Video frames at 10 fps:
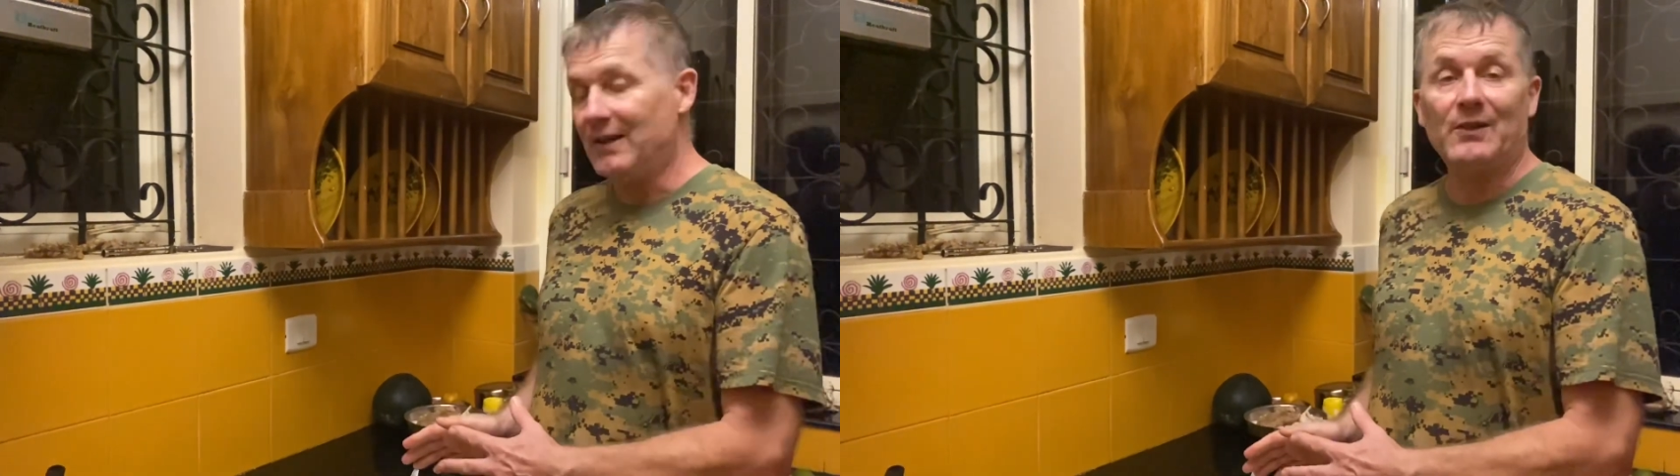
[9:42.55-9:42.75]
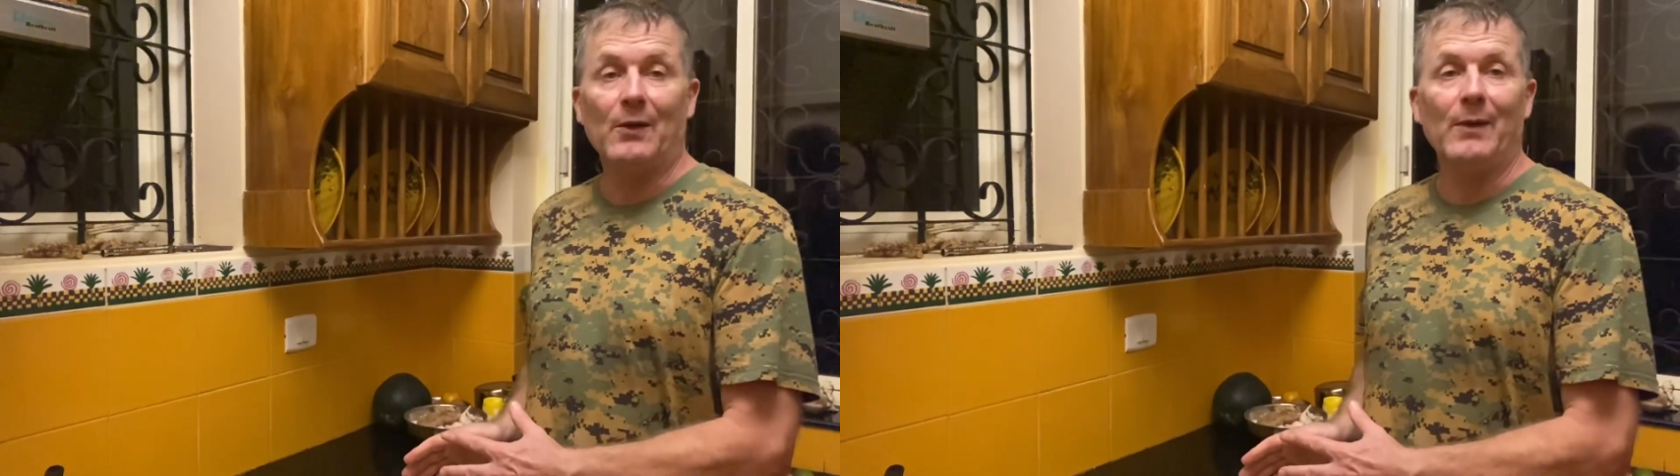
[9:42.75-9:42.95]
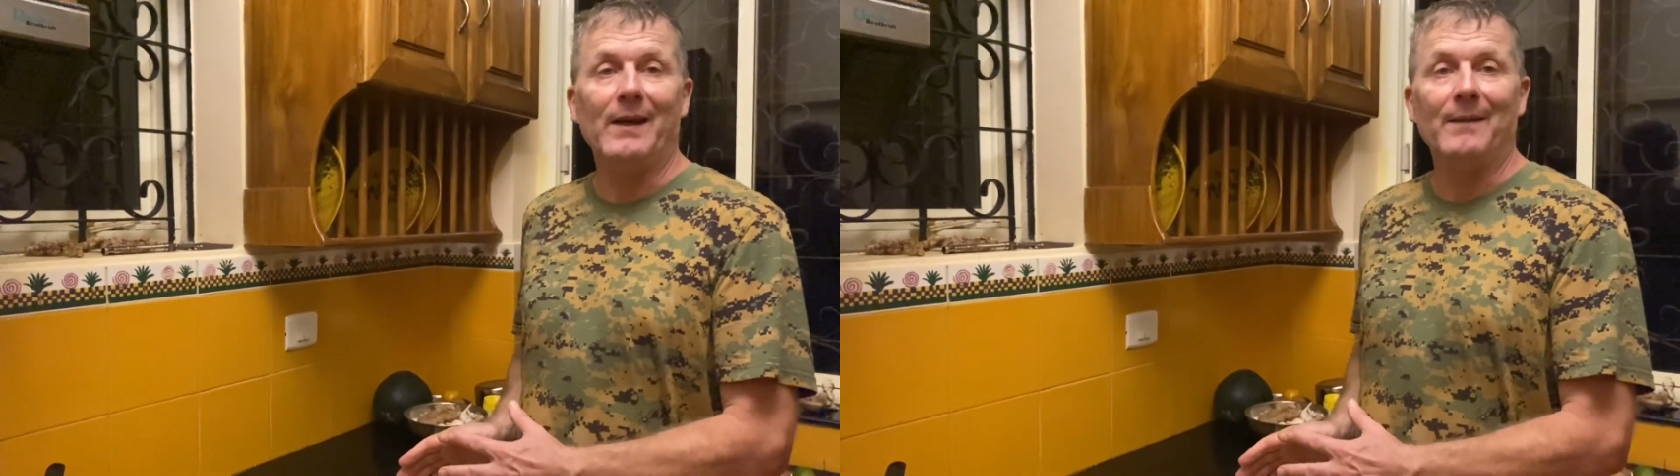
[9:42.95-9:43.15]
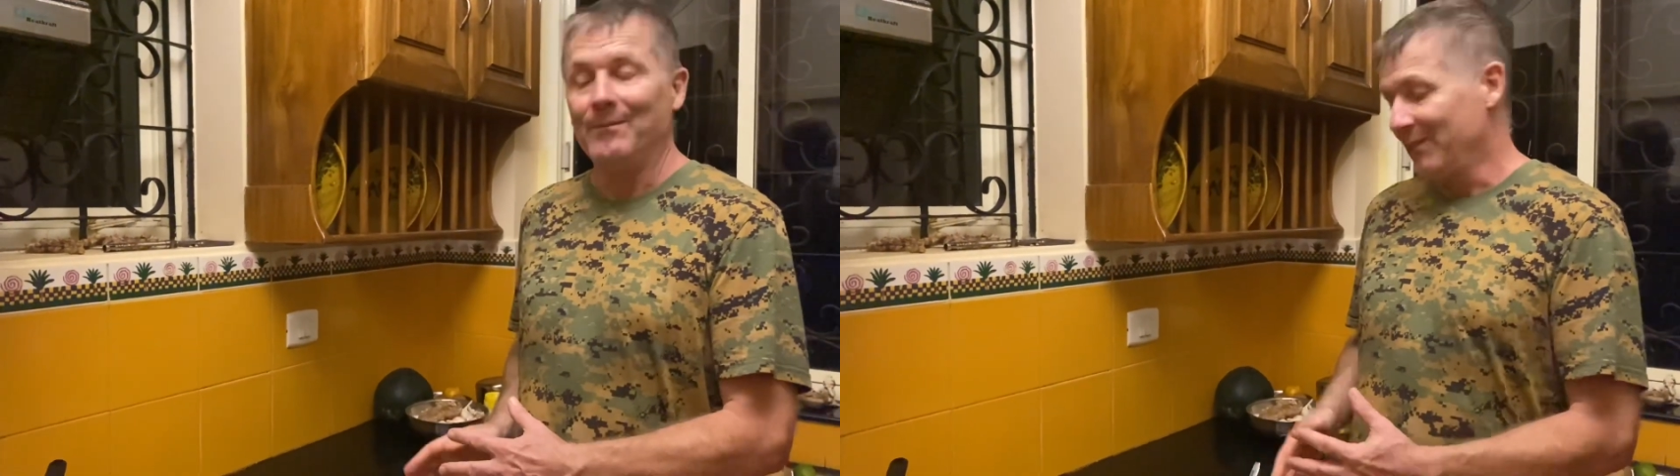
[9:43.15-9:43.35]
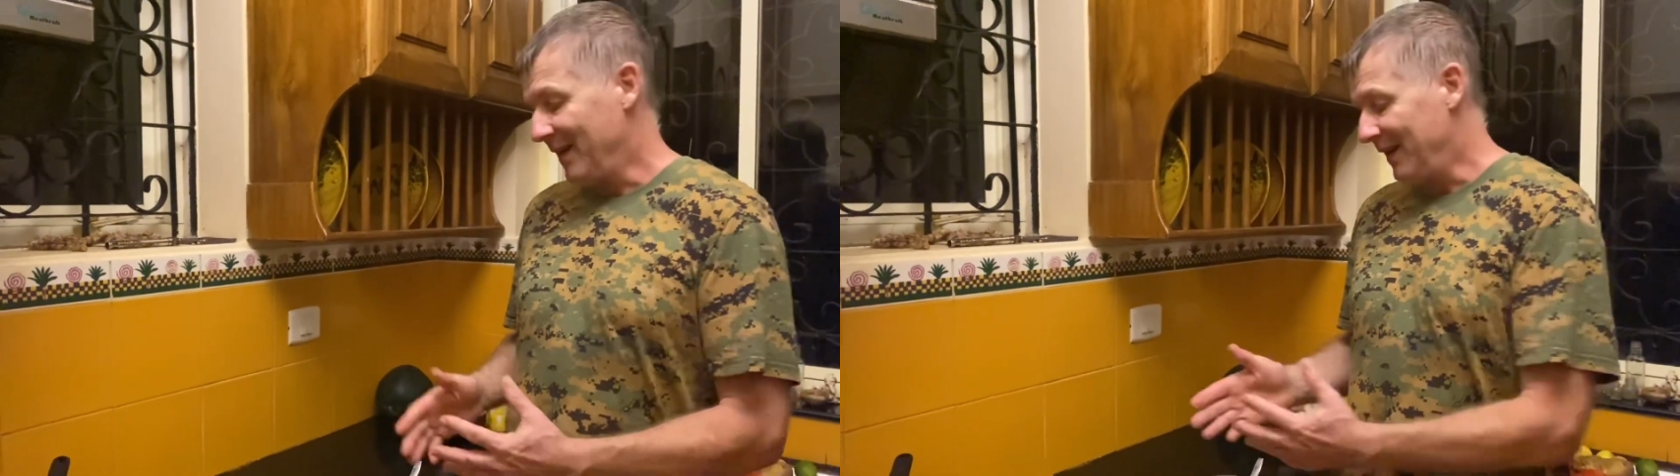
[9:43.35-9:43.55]
do it,
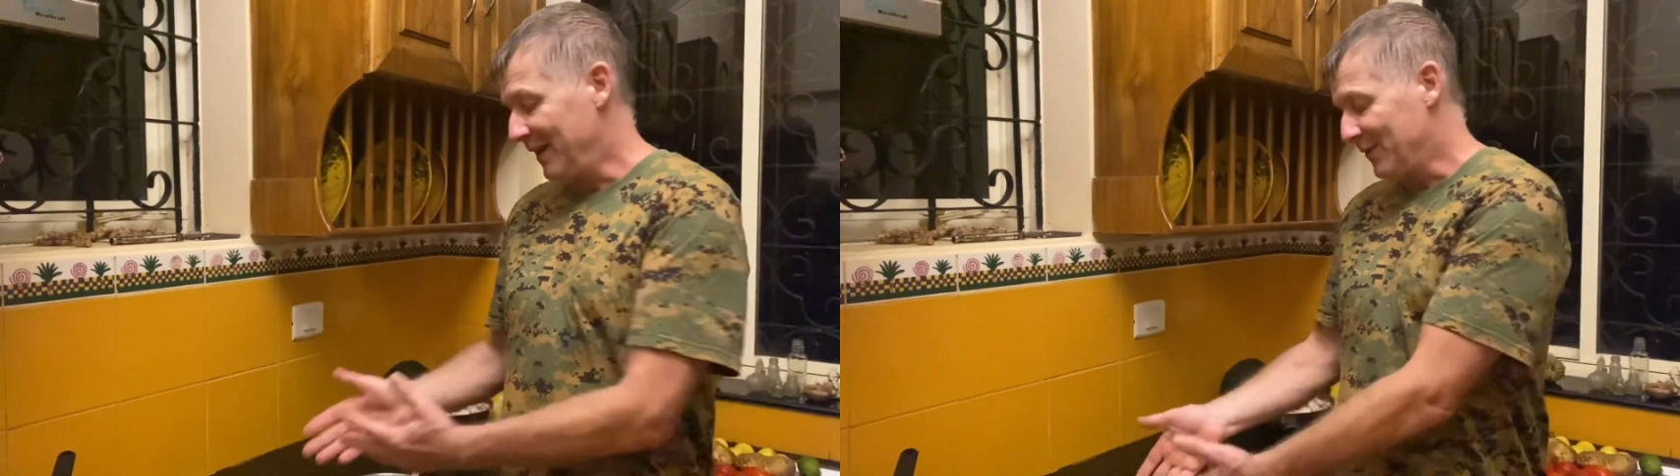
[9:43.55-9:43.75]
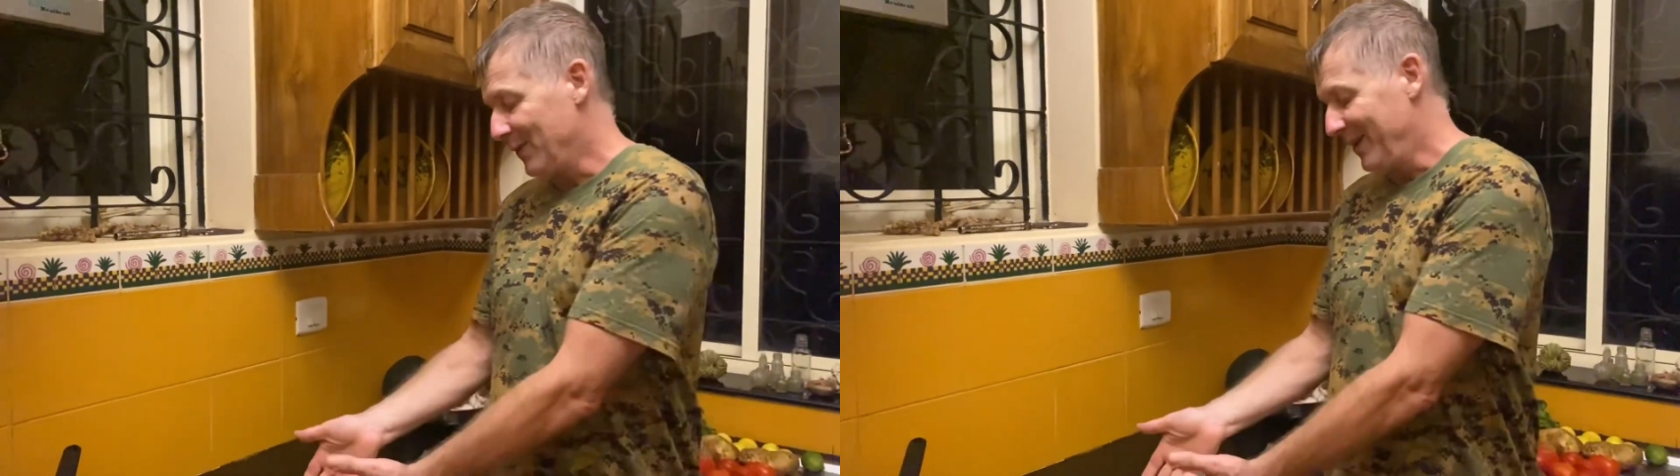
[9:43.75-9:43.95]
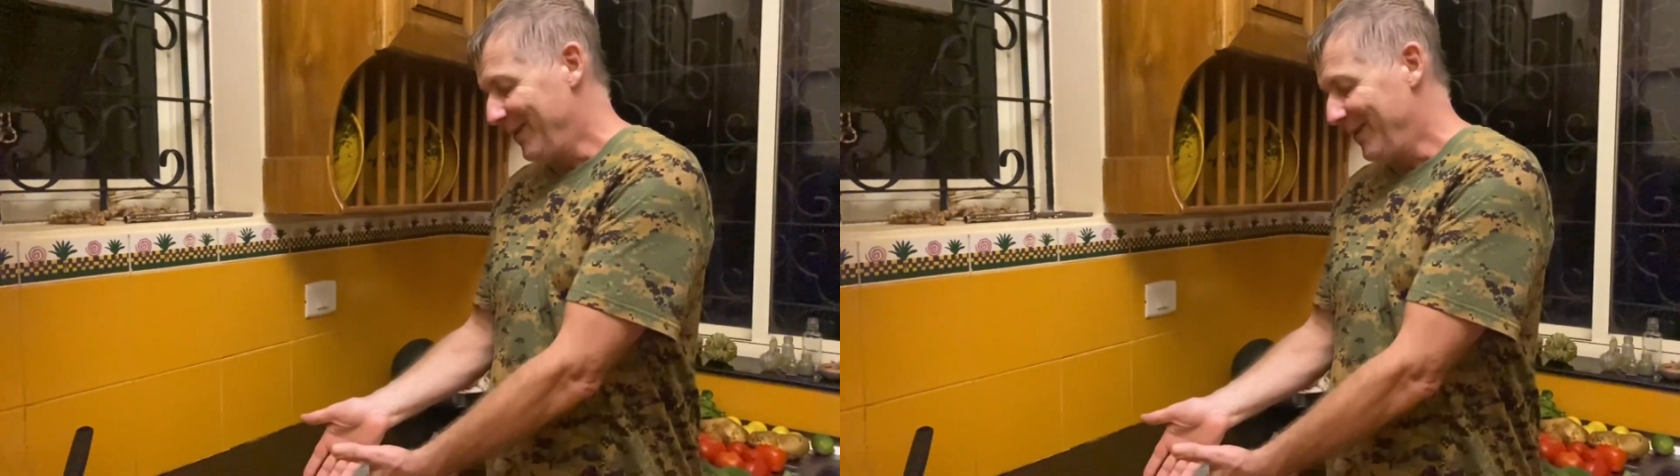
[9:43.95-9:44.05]
and that's what you